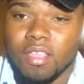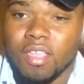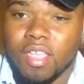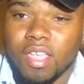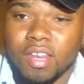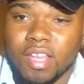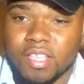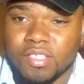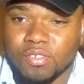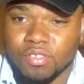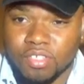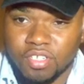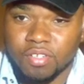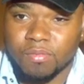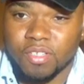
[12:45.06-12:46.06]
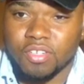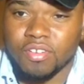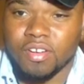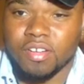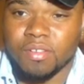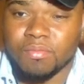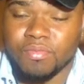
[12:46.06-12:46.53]
And that's who you should be
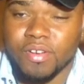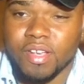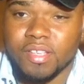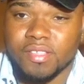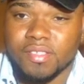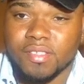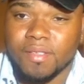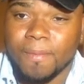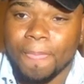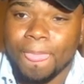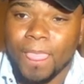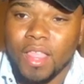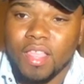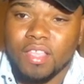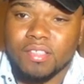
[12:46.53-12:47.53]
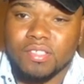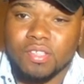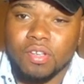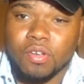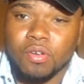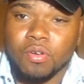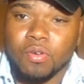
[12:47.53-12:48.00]
trying to impress.
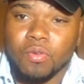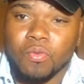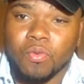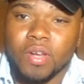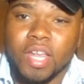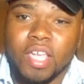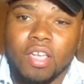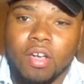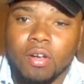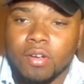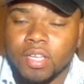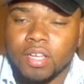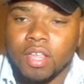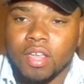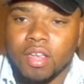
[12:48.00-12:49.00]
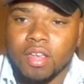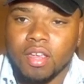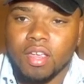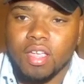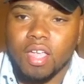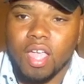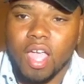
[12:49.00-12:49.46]
So when I go in
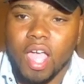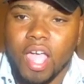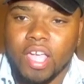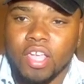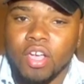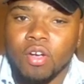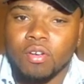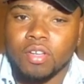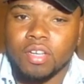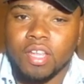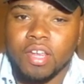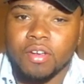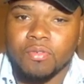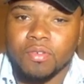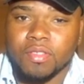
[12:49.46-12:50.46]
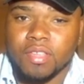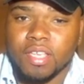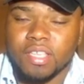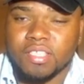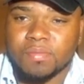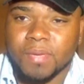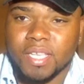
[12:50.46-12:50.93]
there with the
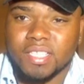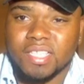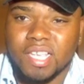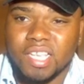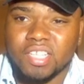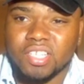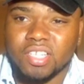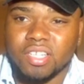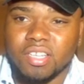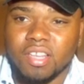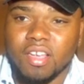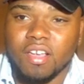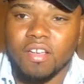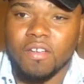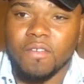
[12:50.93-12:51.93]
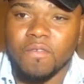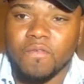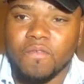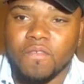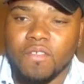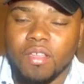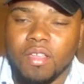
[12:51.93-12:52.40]
expectation of
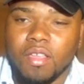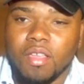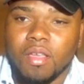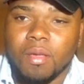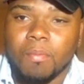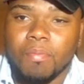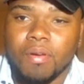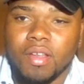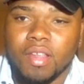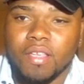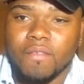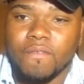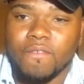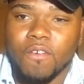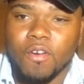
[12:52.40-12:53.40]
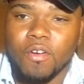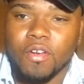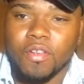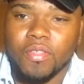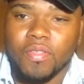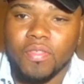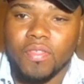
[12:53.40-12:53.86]
putting
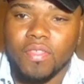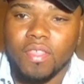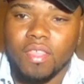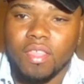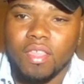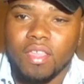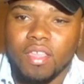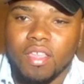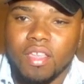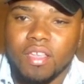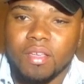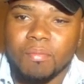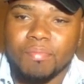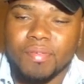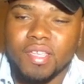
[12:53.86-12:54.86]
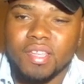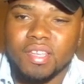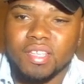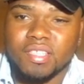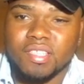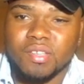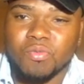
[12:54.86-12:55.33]
forth,
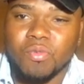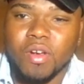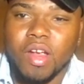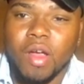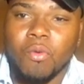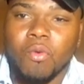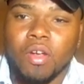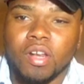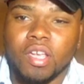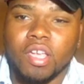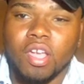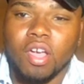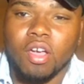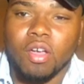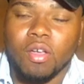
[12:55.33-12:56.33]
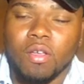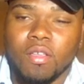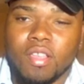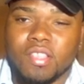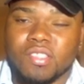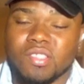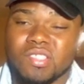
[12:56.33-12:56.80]
competing to where I want to go.
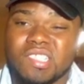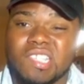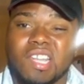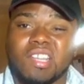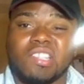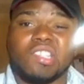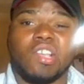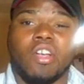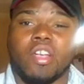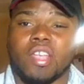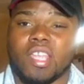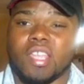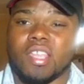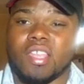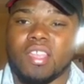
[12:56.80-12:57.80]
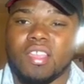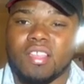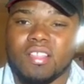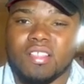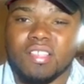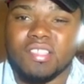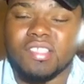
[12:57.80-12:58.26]
So set a target.
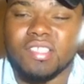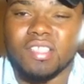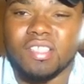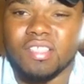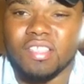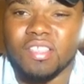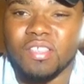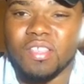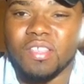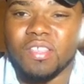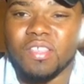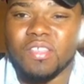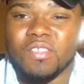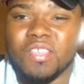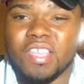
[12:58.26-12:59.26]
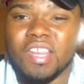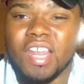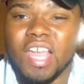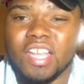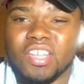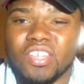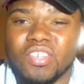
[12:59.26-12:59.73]
Listen, you
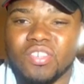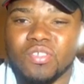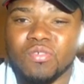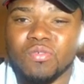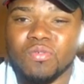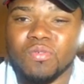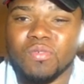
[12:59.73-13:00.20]
cannot shoot